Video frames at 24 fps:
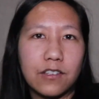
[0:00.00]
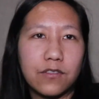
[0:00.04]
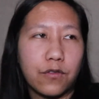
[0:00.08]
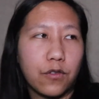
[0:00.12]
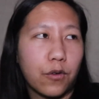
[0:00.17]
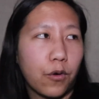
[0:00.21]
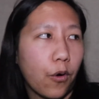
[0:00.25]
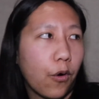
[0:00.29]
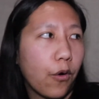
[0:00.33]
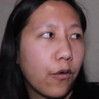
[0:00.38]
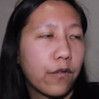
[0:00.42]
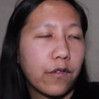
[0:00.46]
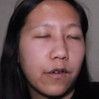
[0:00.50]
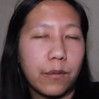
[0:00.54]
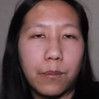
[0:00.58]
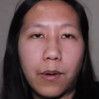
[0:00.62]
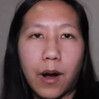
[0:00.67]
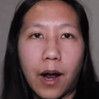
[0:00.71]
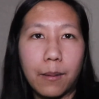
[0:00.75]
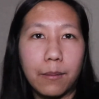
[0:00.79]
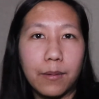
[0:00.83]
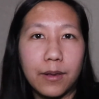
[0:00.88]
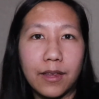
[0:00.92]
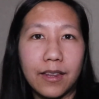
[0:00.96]
for over
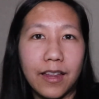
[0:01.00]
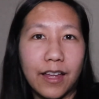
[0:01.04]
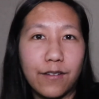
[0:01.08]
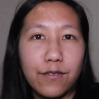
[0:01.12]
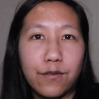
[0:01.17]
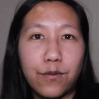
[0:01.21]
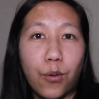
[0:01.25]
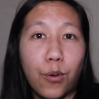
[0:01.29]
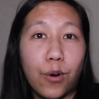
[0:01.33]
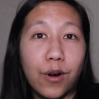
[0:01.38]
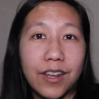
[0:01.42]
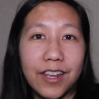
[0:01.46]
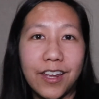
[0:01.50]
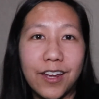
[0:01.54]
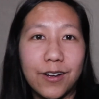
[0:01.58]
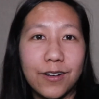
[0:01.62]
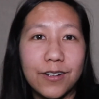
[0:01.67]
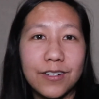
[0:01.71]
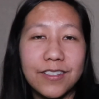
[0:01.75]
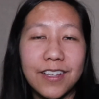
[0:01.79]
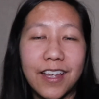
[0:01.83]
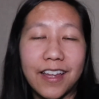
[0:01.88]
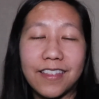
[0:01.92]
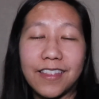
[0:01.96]
probably like 4
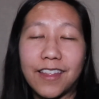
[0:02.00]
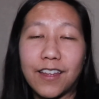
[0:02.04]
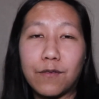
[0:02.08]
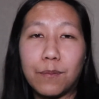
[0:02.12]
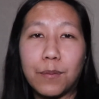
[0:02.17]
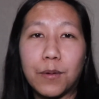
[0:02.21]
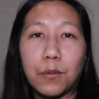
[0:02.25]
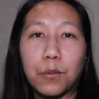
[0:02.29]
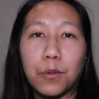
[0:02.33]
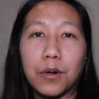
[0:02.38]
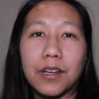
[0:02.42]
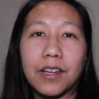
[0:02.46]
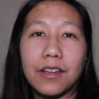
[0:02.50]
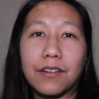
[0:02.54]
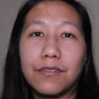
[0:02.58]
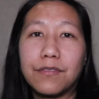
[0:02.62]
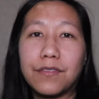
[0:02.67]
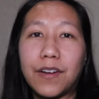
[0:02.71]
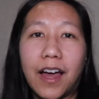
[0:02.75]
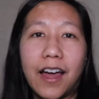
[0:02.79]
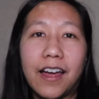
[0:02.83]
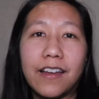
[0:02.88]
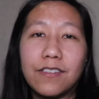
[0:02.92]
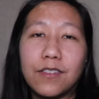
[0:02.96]
years and they've been working
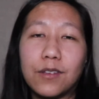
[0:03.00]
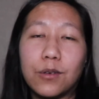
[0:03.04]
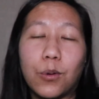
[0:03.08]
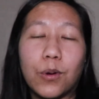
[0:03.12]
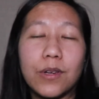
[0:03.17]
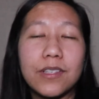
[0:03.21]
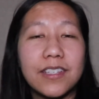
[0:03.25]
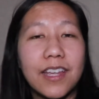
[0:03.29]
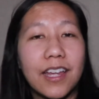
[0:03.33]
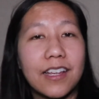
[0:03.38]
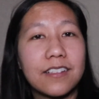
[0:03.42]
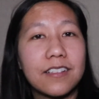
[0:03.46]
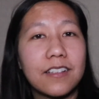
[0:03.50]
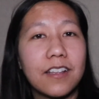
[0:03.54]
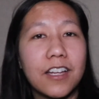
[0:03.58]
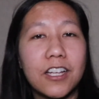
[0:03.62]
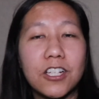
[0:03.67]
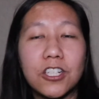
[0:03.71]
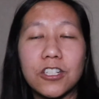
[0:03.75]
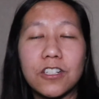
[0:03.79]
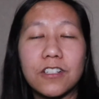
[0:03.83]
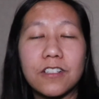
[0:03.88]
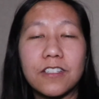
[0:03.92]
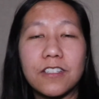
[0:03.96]
fine. The noise
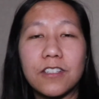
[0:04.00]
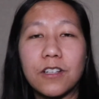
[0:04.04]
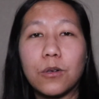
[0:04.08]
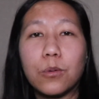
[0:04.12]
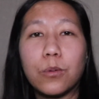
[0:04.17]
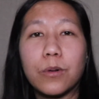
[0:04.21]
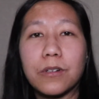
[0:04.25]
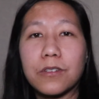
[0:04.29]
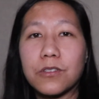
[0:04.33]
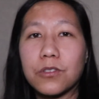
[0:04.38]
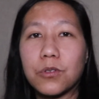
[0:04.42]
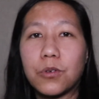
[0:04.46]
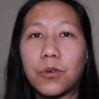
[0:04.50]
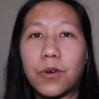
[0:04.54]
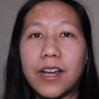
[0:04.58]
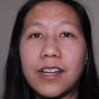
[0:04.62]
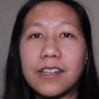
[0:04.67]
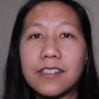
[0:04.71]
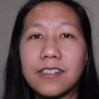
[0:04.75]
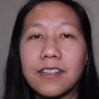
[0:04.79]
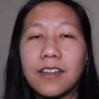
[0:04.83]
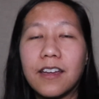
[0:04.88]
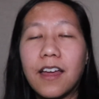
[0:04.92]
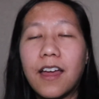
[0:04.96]
cancellation still works
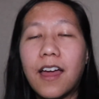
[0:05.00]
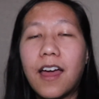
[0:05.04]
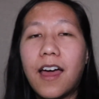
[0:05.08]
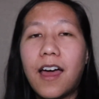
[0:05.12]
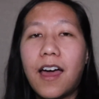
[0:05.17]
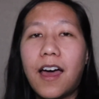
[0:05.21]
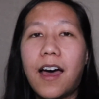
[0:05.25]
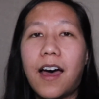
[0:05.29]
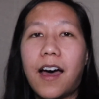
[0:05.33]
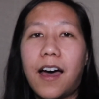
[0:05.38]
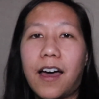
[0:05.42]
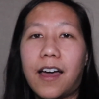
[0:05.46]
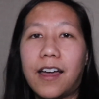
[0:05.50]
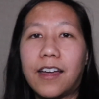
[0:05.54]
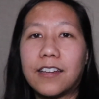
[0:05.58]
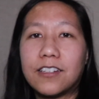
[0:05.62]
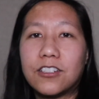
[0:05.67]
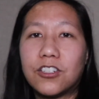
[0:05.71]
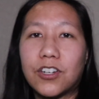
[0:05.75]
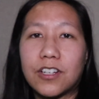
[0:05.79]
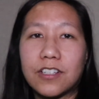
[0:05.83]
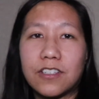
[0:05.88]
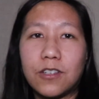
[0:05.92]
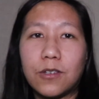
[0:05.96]
great. I
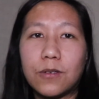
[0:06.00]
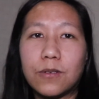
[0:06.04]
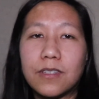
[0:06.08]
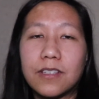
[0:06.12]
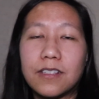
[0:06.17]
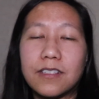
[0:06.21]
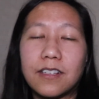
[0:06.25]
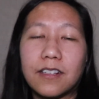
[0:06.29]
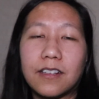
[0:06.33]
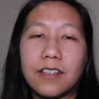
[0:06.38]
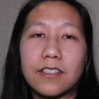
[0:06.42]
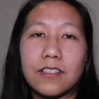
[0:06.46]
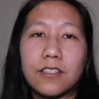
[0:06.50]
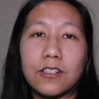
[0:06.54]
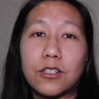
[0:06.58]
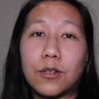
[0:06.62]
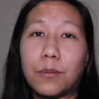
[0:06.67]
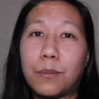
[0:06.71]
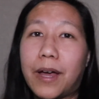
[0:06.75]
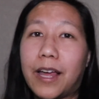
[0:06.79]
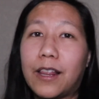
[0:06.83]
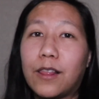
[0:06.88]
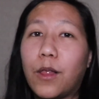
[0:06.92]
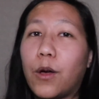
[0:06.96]
just use it to listen to
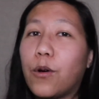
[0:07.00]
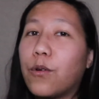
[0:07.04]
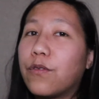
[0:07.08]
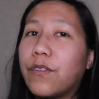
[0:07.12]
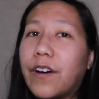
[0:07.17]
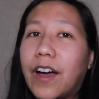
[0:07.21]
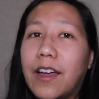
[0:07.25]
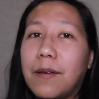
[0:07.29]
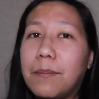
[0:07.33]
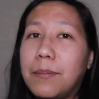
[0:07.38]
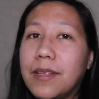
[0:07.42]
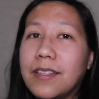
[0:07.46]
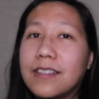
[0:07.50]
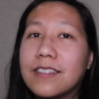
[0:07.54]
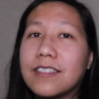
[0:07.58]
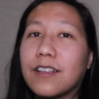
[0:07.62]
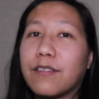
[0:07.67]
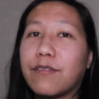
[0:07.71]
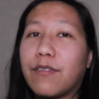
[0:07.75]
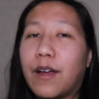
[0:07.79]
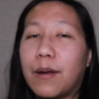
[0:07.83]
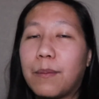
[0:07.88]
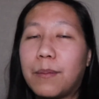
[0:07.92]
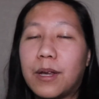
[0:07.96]
my lo-fi beats
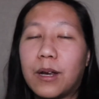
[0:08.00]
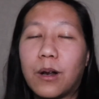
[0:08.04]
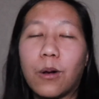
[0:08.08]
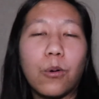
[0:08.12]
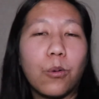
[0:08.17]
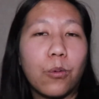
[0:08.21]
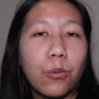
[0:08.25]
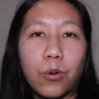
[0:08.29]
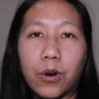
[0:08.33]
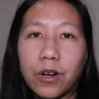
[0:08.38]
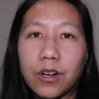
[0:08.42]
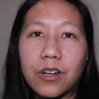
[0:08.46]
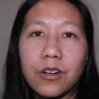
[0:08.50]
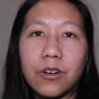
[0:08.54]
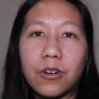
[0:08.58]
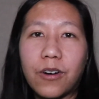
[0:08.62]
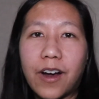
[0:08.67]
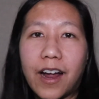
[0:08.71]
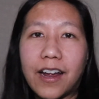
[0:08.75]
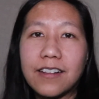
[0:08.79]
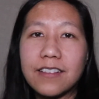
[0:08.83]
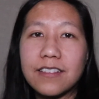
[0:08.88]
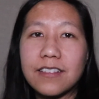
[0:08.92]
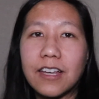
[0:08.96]
if I'm in a work
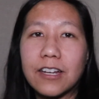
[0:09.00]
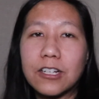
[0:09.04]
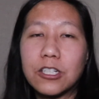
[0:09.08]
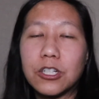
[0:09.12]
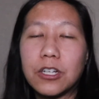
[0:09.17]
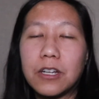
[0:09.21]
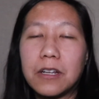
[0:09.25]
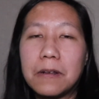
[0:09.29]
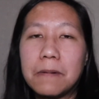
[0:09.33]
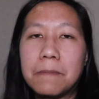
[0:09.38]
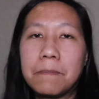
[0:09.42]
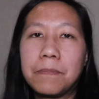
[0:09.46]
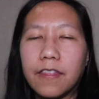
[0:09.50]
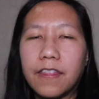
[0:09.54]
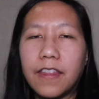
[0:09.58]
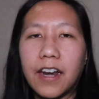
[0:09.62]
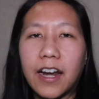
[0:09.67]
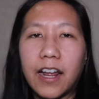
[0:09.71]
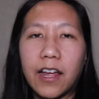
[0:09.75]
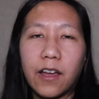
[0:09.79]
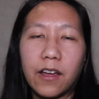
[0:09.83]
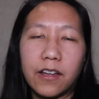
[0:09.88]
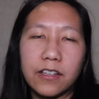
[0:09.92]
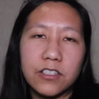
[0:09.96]
grind session. Then
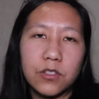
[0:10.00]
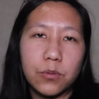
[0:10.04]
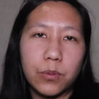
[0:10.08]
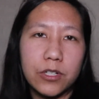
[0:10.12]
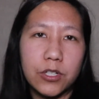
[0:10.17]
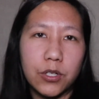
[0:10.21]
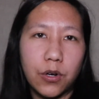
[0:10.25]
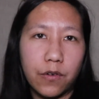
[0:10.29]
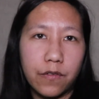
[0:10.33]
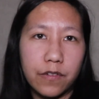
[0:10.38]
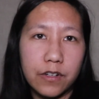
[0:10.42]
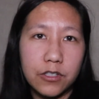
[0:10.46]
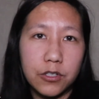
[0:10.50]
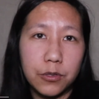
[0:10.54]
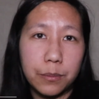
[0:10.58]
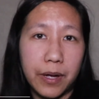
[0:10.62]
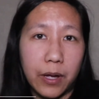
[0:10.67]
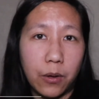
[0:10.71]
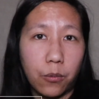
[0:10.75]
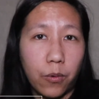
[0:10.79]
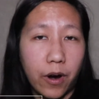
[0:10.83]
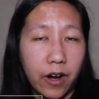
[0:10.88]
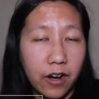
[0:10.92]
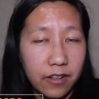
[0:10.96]
I switch over to my
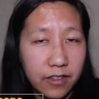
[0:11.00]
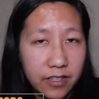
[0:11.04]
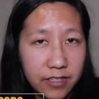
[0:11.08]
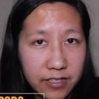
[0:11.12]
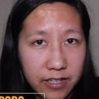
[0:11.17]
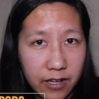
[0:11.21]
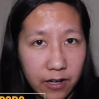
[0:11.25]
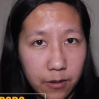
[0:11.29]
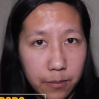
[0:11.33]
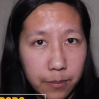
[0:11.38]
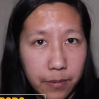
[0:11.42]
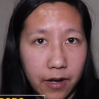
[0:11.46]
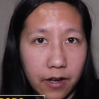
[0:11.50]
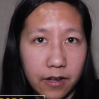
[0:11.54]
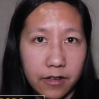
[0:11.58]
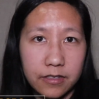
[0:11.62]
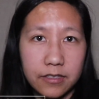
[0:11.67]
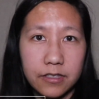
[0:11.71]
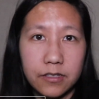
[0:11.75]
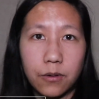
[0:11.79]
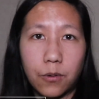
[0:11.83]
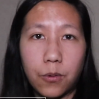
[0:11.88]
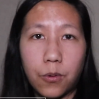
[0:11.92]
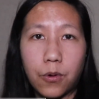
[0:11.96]
wireless
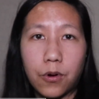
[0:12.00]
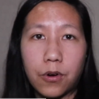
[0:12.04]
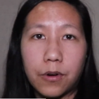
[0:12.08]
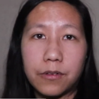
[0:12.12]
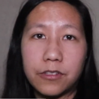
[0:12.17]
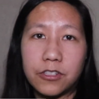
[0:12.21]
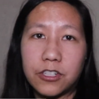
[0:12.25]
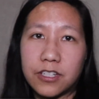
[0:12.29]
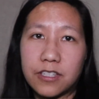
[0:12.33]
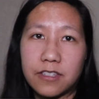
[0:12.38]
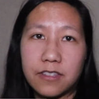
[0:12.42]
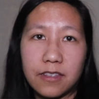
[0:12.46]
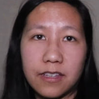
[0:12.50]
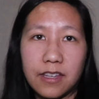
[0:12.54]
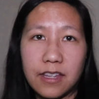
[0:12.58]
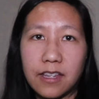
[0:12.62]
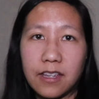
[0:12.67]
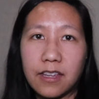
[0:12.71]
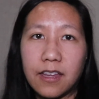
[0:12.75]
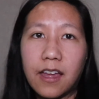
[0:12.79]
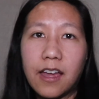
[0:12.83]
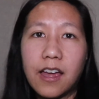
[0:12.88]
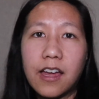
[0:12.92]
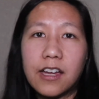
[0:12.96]
AirPods or just
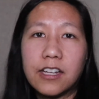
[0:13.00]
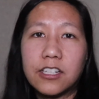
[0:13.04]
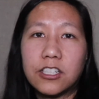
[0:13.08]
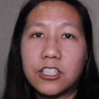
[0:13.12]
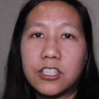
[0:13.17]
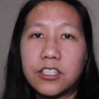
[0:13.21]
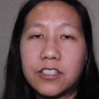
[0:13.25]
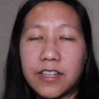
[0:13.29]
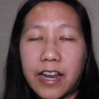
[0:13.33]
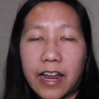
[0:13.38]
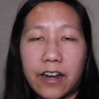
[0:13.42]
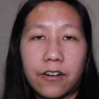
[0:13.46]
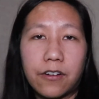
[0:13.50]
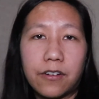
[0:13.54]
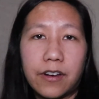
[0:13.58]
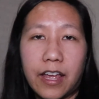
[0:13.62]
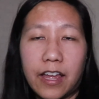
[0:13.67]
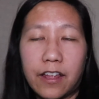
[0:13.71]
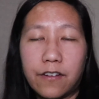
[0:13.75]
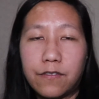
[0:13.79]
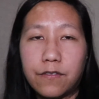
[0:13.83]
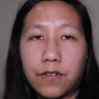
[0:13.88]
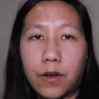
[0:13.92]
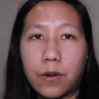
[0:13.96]
the standard
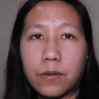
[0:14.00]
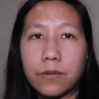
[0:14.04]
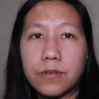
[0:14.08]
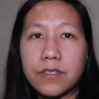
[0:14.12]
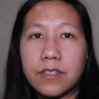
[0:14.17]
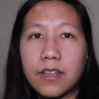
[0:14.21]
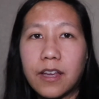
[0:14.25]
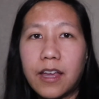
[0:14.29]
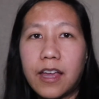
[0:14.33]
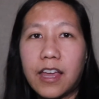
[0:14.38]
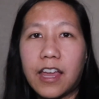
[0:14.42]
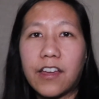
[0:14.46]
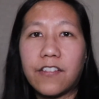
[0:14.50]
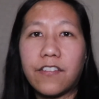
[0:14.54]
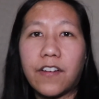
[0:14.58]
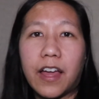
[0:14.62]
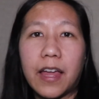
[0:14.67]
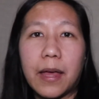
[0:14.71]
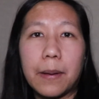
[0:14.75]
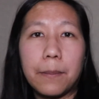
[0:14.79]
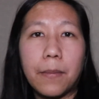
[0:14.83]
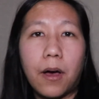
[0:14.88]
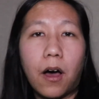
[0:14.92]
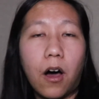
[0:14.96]
headphones if I
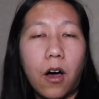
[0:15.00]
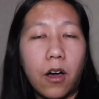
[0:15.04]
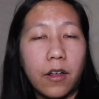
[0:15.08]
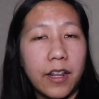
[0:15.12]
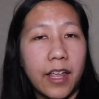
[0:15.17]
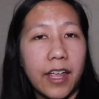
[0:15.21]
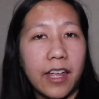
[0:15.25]
am on